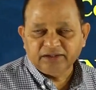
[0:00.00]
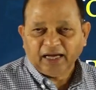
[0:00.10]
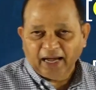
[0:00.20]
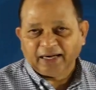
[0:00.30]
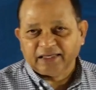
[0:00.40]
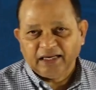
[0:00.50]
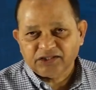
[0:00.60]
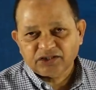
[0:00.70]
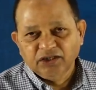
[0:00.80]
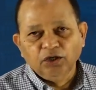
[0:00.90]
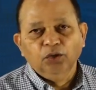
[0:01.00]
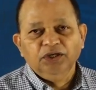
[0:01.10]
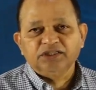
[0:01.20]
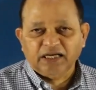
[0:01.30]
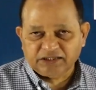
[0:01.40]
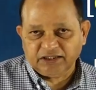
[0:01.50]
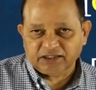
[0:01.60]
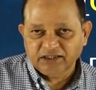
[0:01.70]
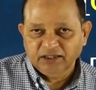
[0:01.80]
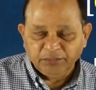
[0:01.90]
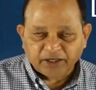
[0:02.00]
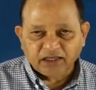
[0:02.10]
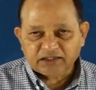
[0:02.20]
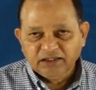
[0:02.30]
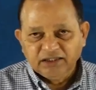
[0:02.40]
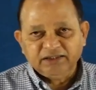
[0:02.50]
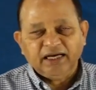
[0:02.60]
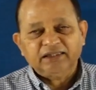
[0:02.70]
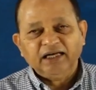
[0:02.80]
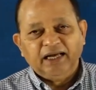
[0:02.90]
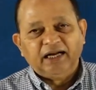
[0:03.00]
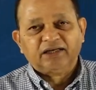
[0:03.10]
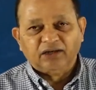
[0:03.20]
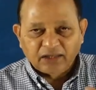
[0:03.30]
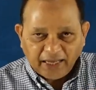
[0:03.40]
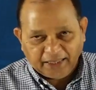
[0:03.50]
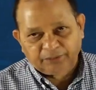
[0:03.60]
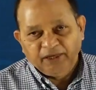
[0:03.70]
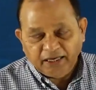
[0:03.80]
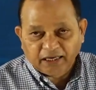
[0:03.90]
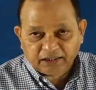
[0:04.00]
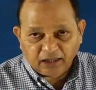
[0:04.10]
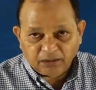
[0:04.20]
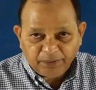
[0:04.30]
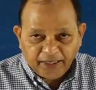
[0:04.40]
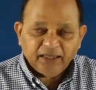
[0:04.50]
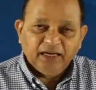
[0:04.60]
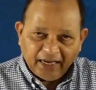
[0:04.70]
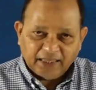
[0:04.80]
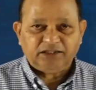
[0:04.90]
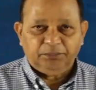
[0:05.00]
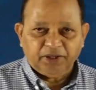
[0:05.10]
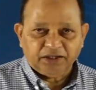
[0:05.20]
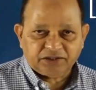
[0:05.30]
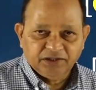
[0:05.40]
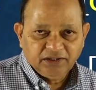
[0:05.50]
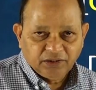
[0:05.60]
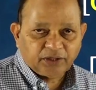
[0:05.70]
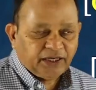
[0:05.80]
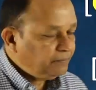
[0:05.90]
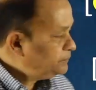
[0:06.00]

they act as Lewis acids because they are the electron pair acceptors. Okay.